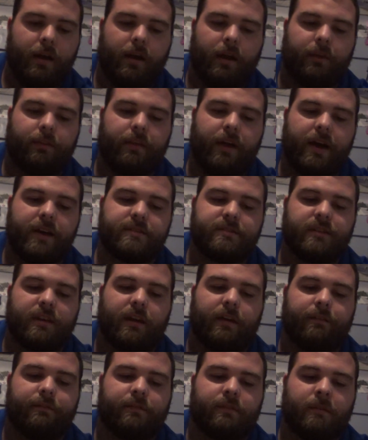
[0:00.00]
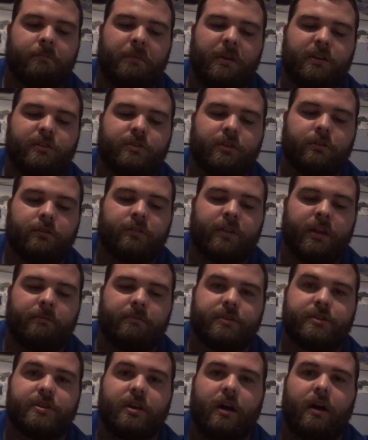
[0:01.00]
And last, they have Dmytro
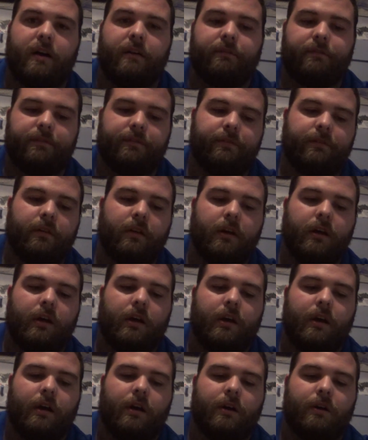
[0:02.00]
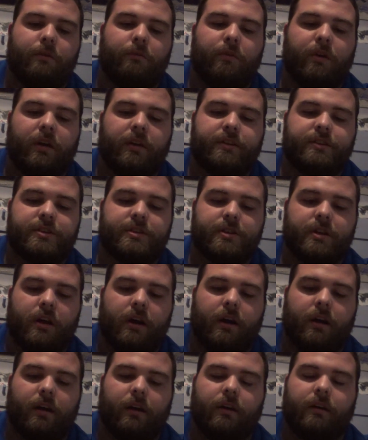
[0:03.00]
Timashov, which
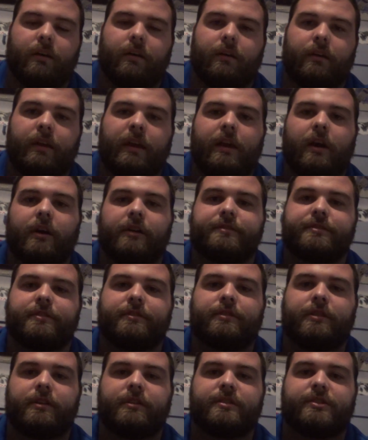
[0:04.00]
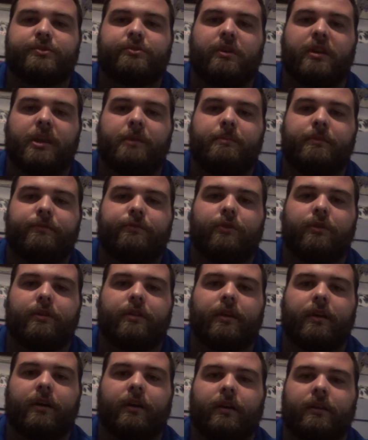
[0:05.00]
he also turns 20 before
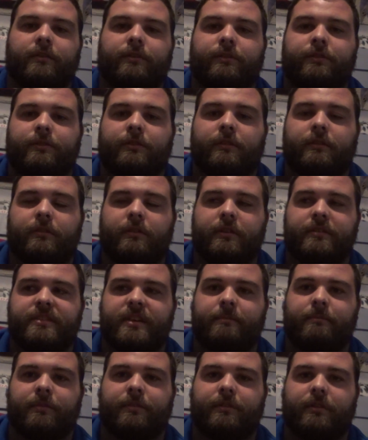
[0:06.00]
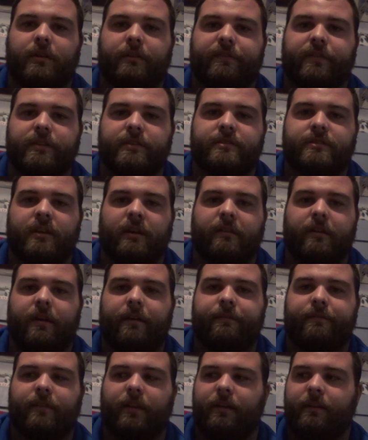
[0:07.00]
the December 31st
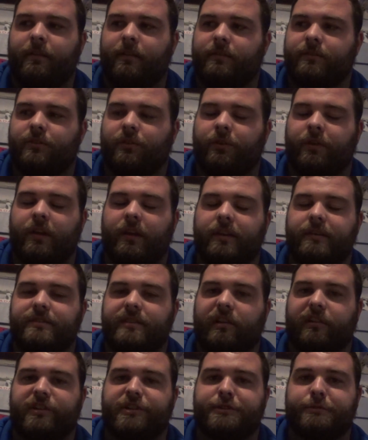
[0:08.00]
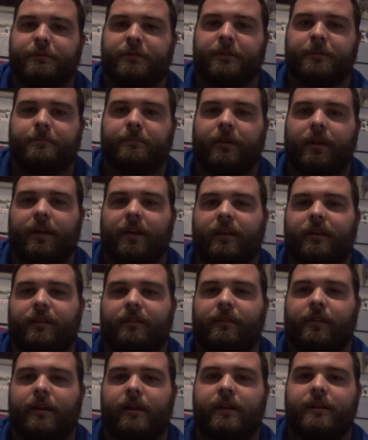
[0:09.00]
cutoff date, so he is eligible to play
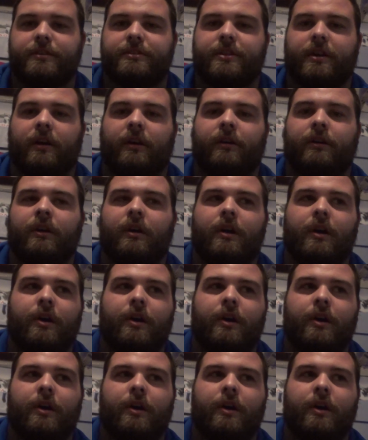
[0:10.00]
in the AHL,